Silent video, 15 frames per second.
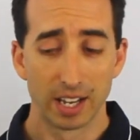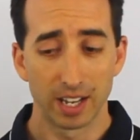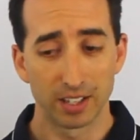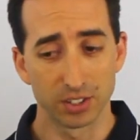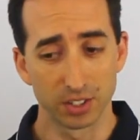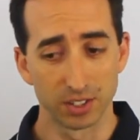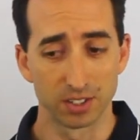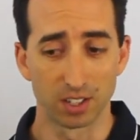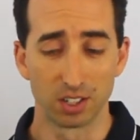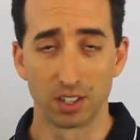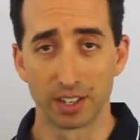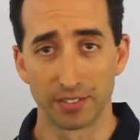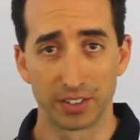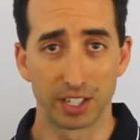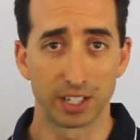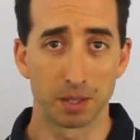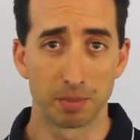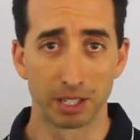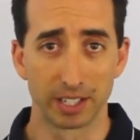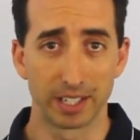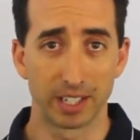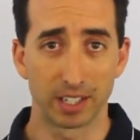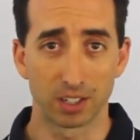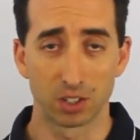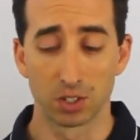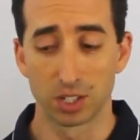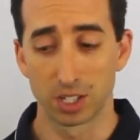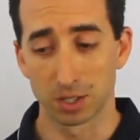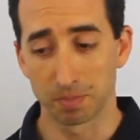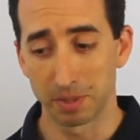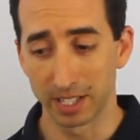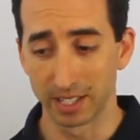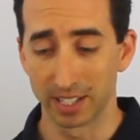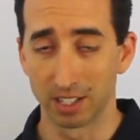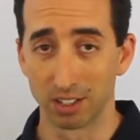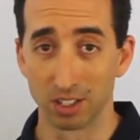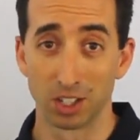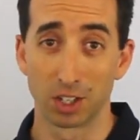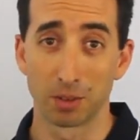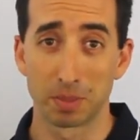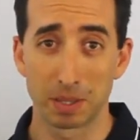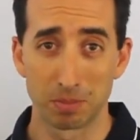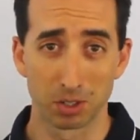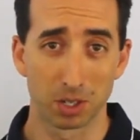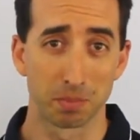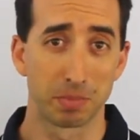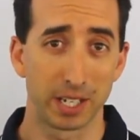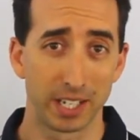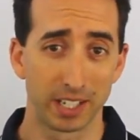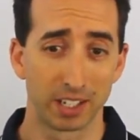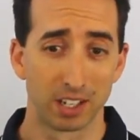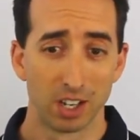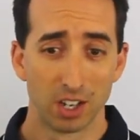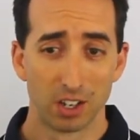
And so there's a lot of variability, and it could just be there are a lot of people competing